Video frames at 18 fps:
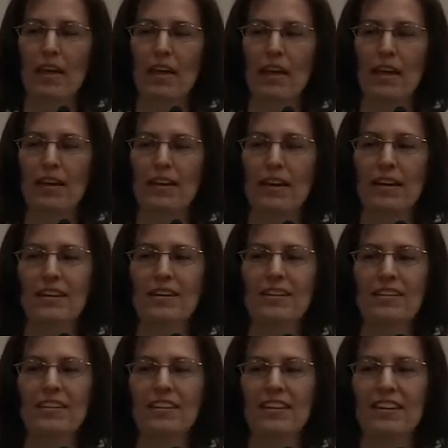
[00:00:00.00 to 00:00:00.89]
and
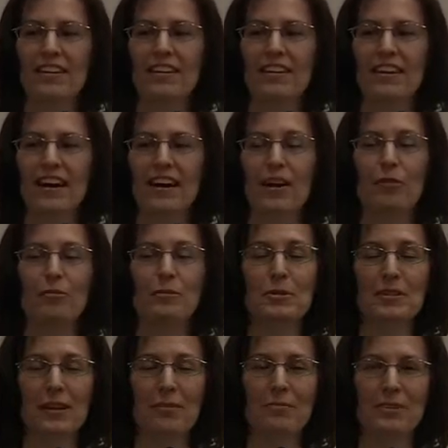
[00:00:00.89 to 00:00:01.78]
I almost
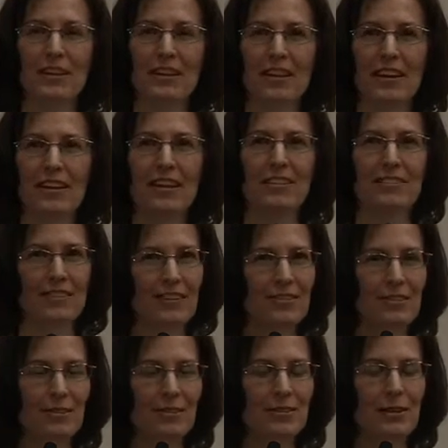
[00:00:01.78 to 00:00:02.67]
stepped in. I thought, no,
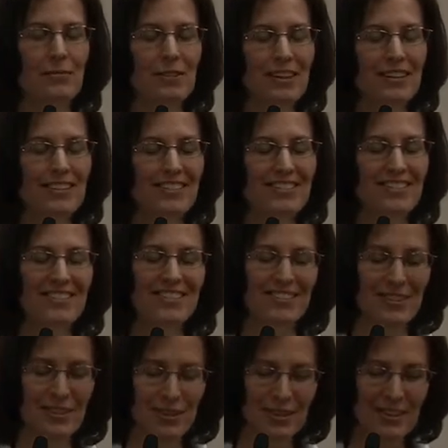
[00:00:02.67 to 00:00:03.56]
don't step in. This
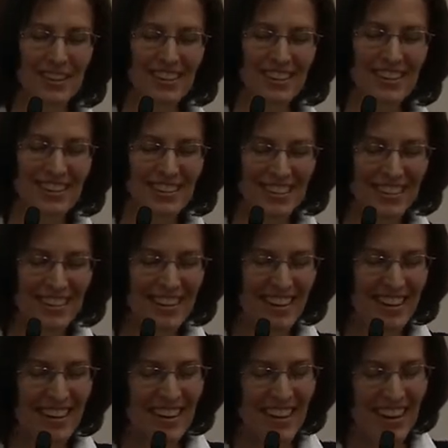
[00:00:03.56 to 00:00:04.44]
is her thing.
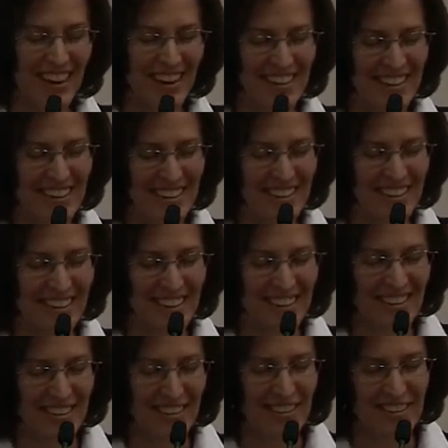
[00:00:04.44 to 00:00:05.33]

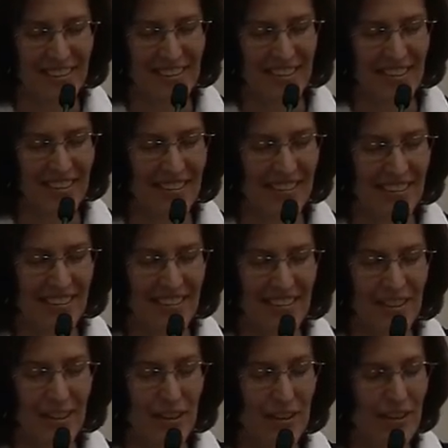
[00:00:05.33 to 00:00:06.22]
And
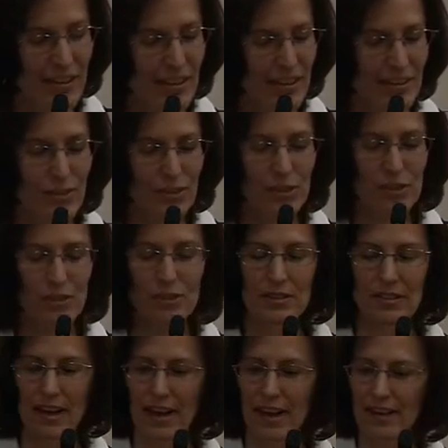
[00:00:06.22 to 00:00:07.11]
the kids just
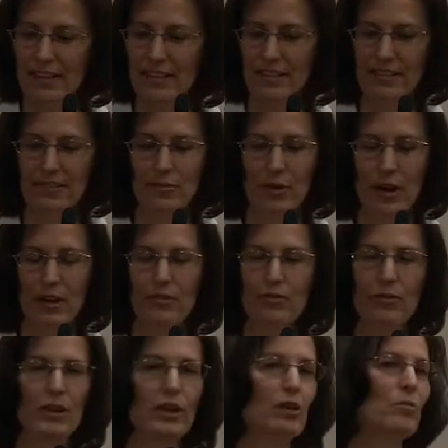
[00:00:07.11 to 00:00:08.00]
sat and waited
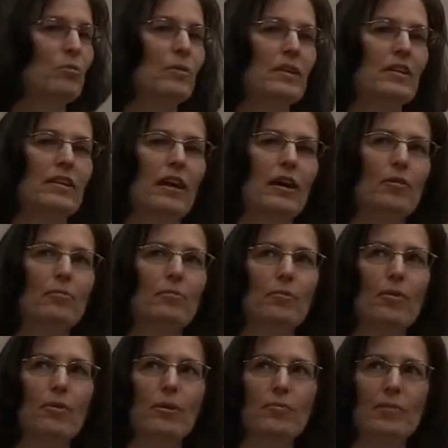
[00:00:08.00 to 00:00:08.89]
for him, but that
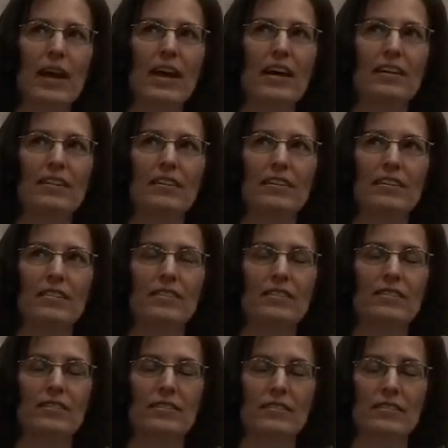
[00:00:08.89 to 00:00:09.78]
poor man
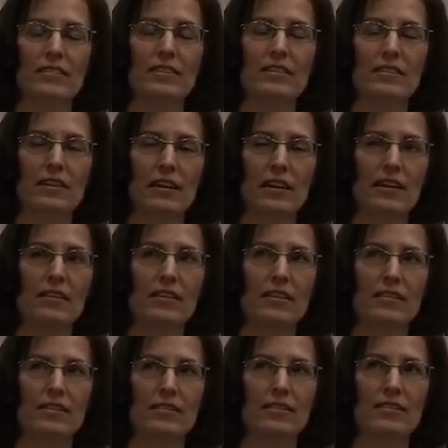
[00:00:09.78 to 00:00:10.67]
sat
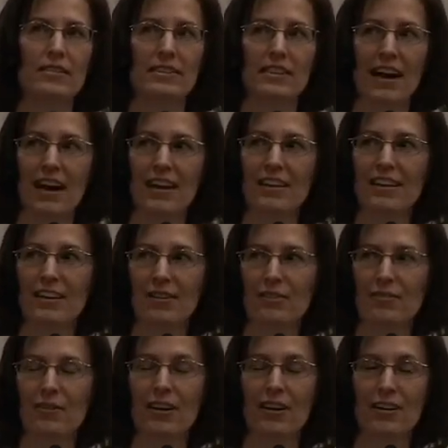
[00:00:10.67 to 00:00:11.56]
there
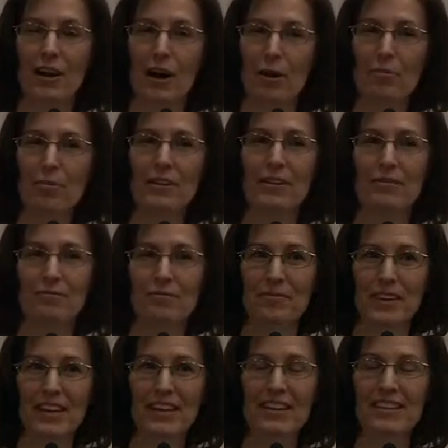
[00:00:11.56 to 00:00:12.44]
for a couple of
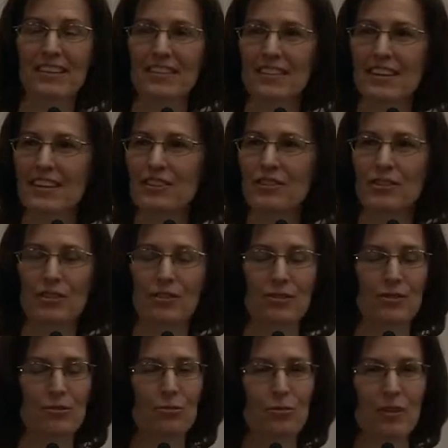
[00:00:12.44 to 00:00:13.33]
minutes. He
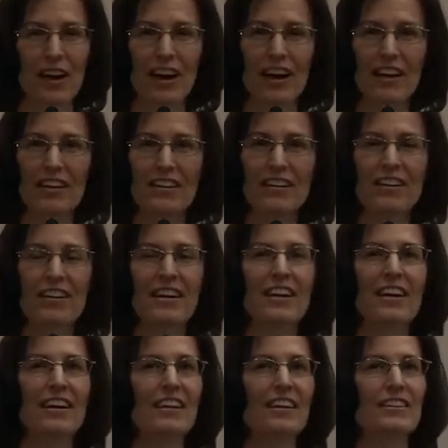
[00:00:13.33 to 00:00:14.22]
turned red.
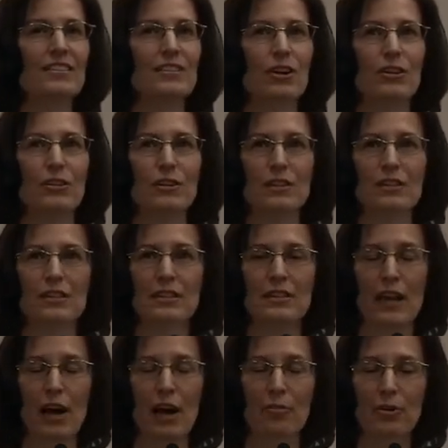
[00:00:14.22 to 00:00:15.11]
He started to
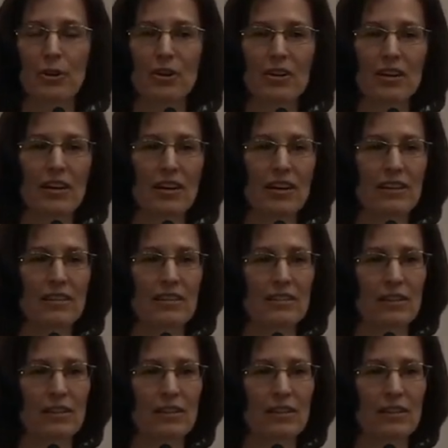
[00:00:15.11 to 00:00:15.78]
stammer, and